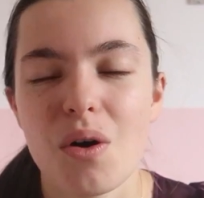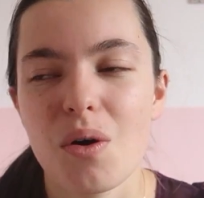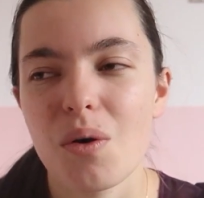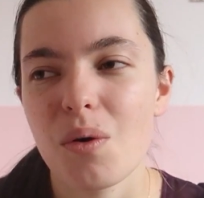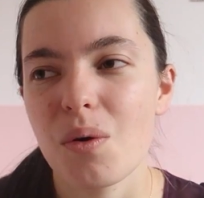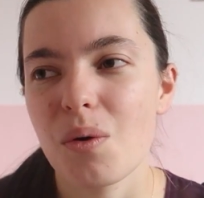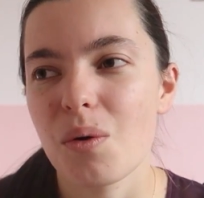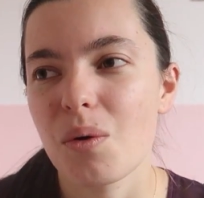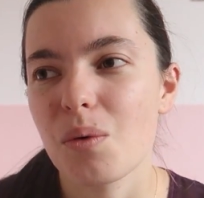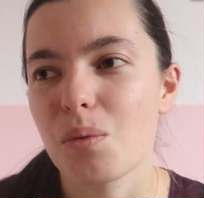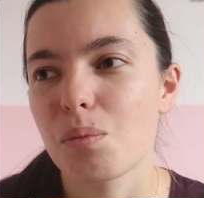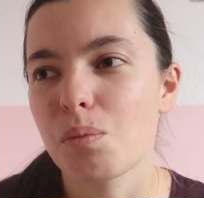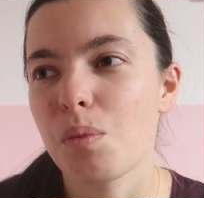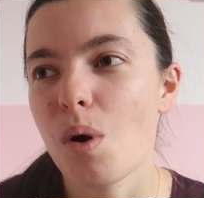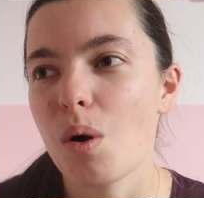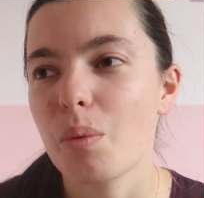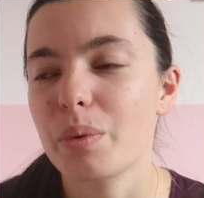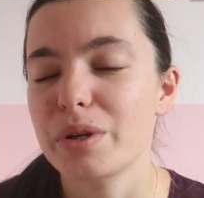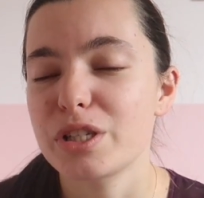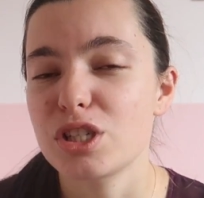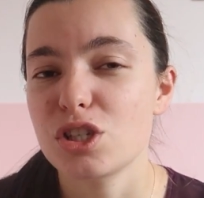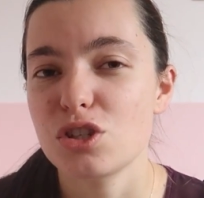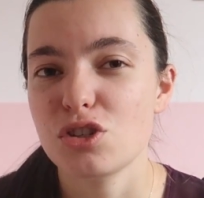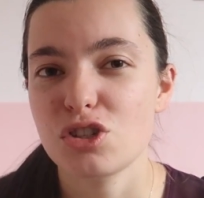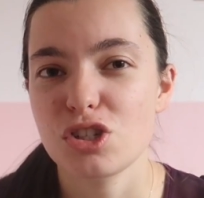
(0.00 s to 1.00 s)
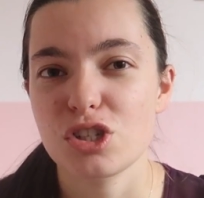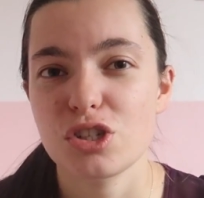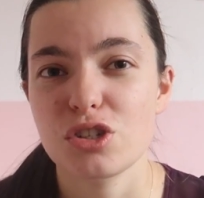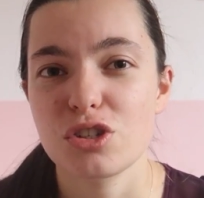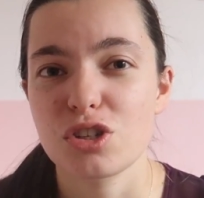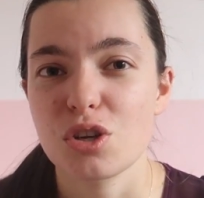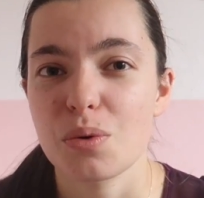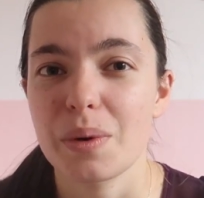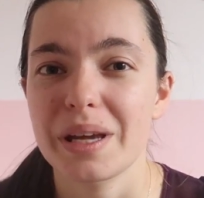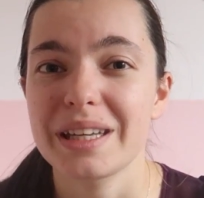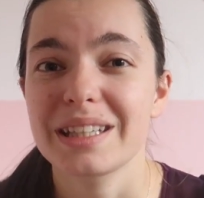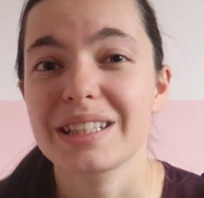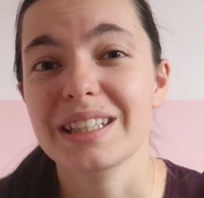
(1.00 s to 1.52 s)
or what would you do
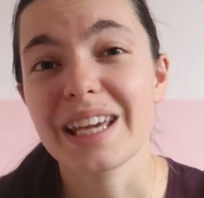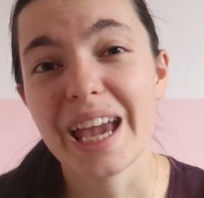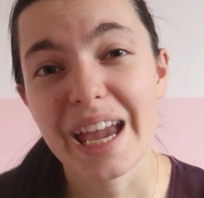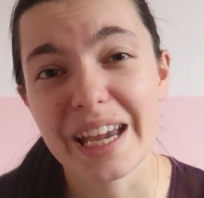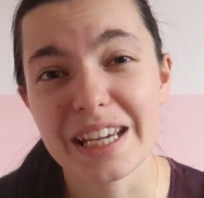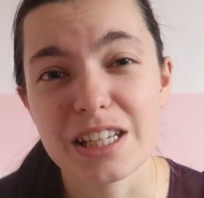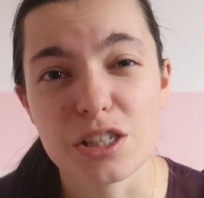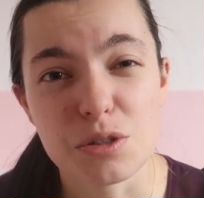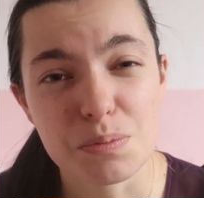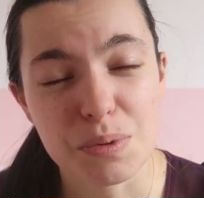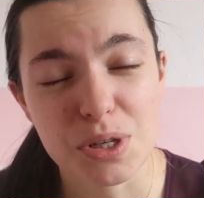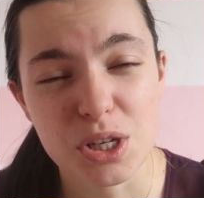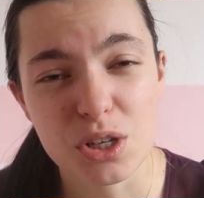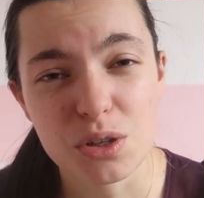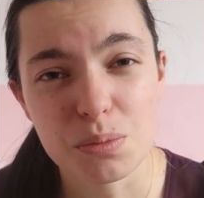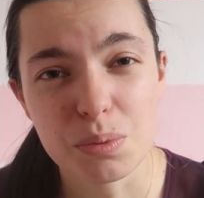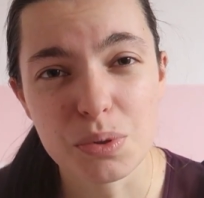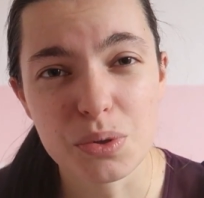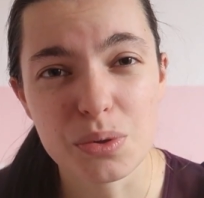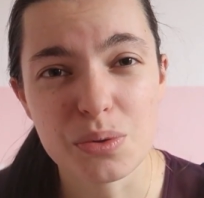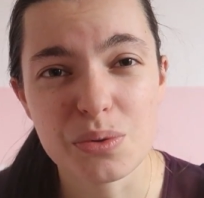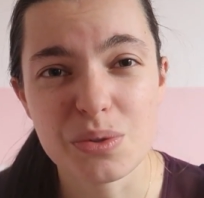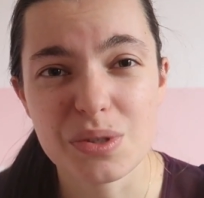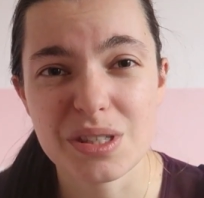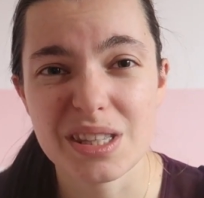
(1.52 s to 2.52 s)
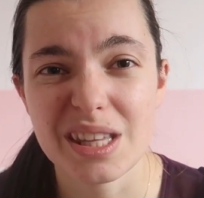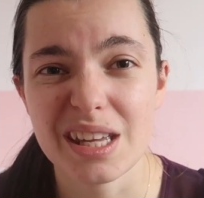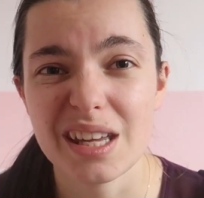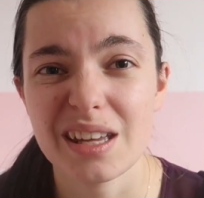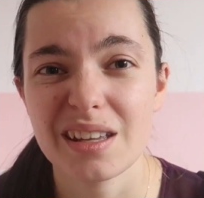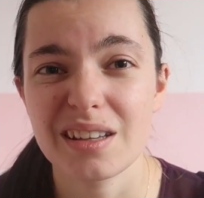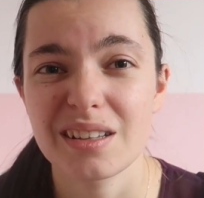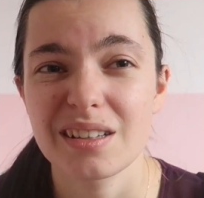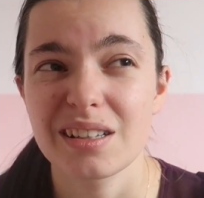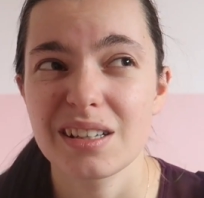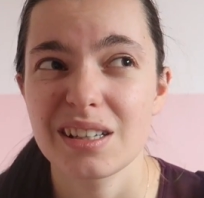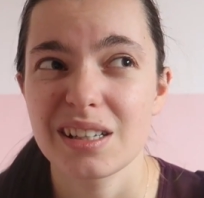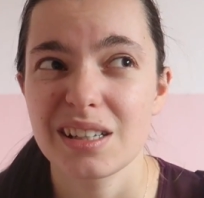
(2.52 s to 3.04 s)
to engage pupils
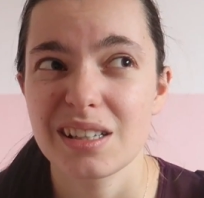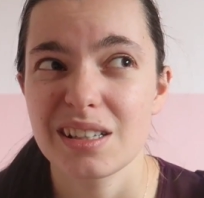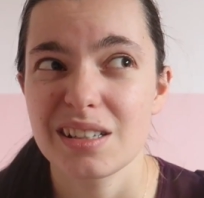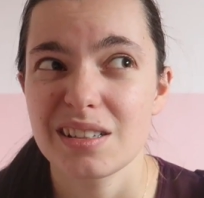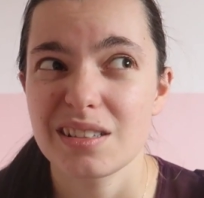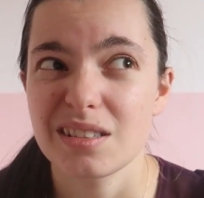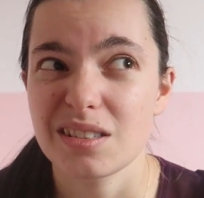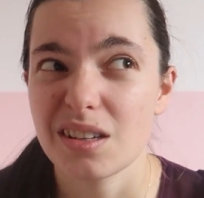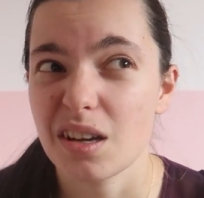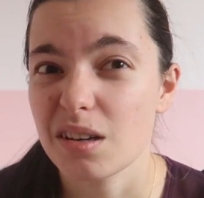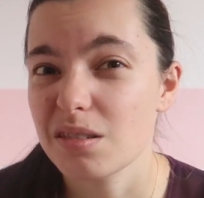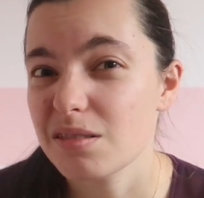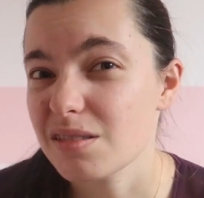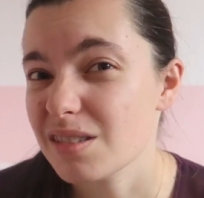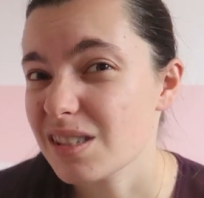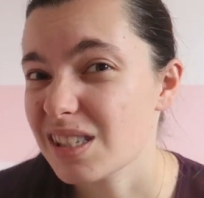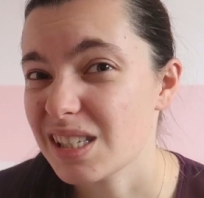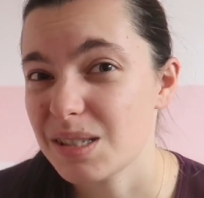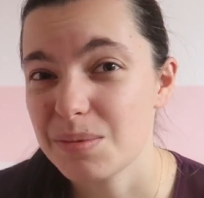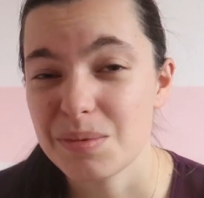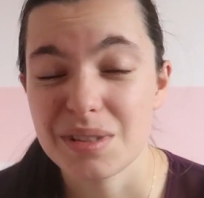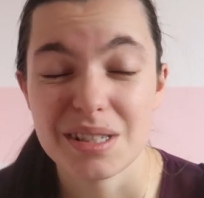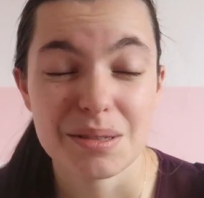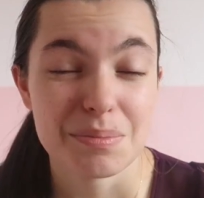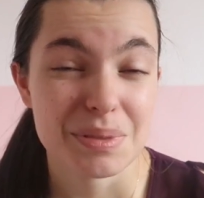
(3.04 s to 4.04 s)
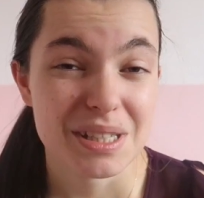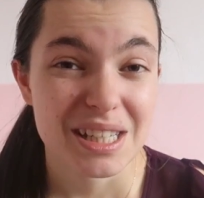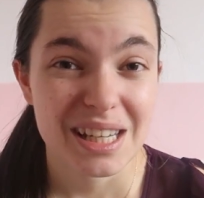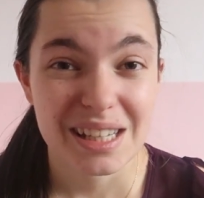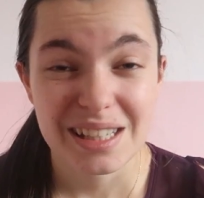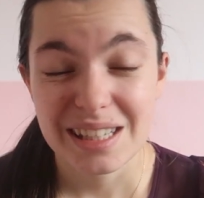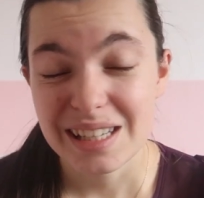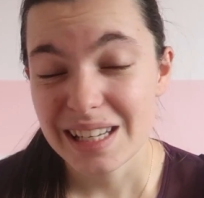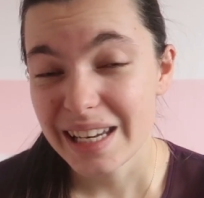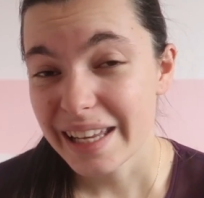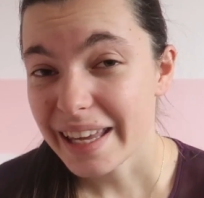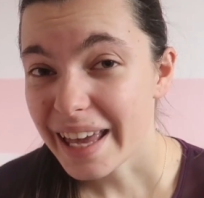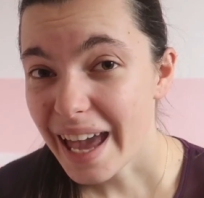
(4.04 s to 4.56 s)
that don't seem to
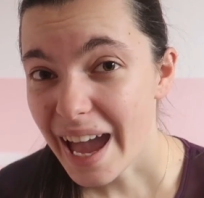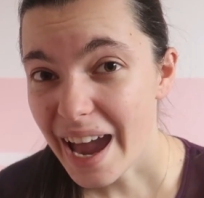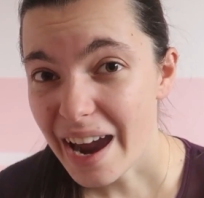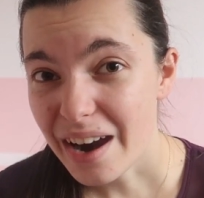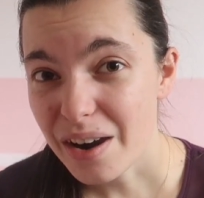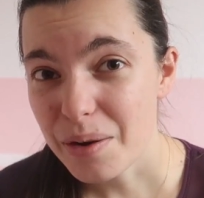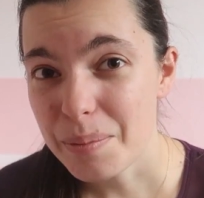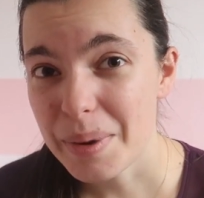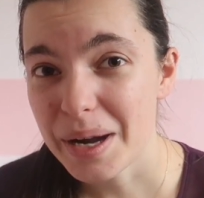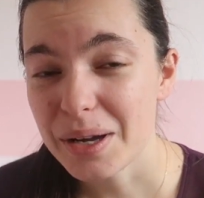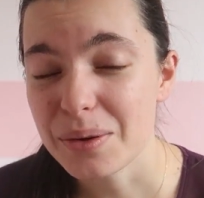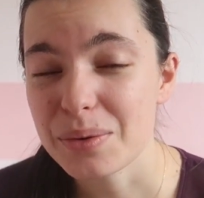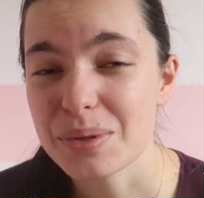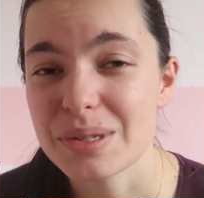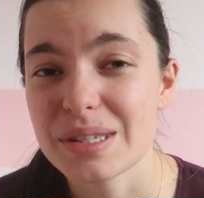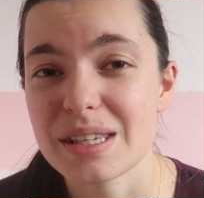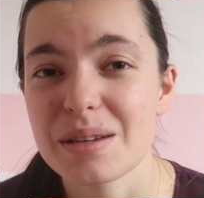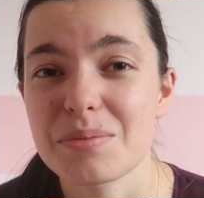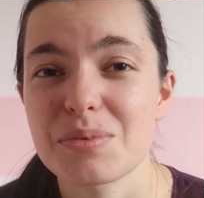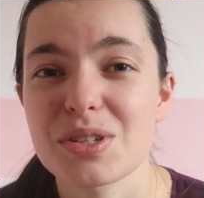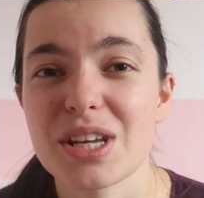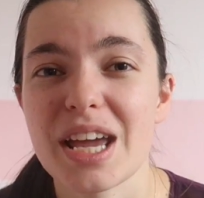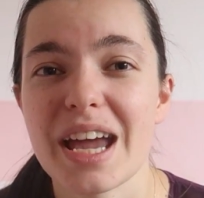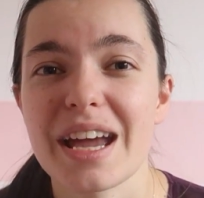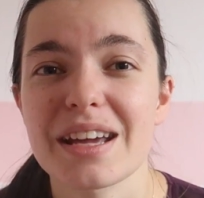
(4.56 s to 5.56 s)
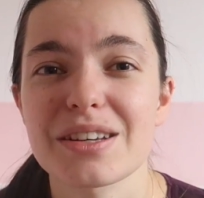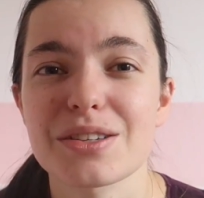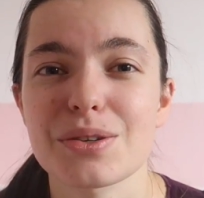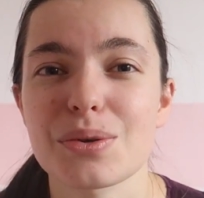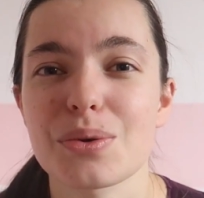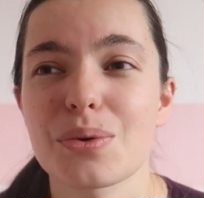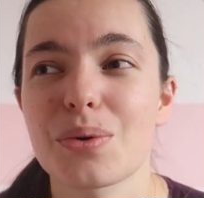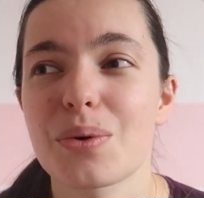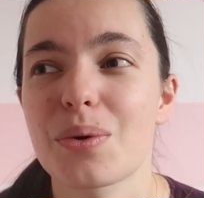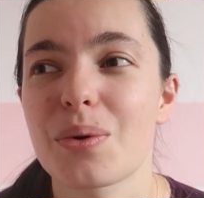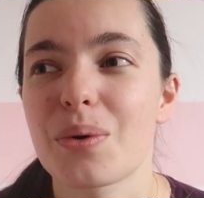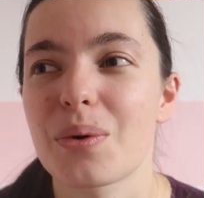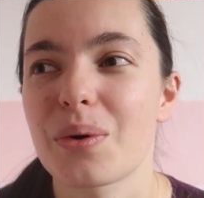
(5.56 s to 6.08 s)
particularly care about your subject,
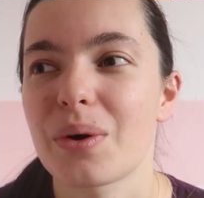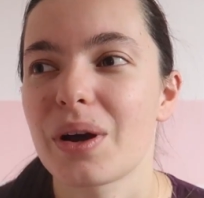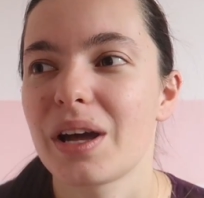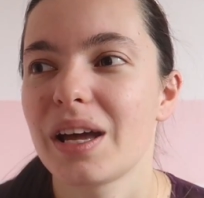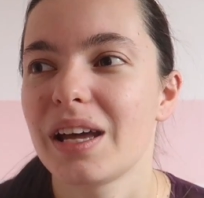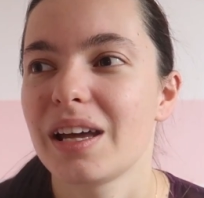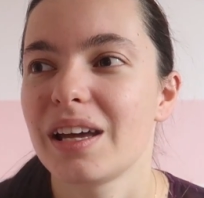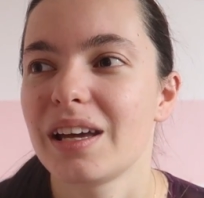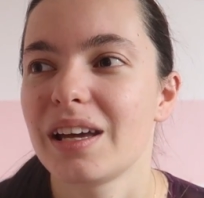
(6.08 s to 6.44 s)
or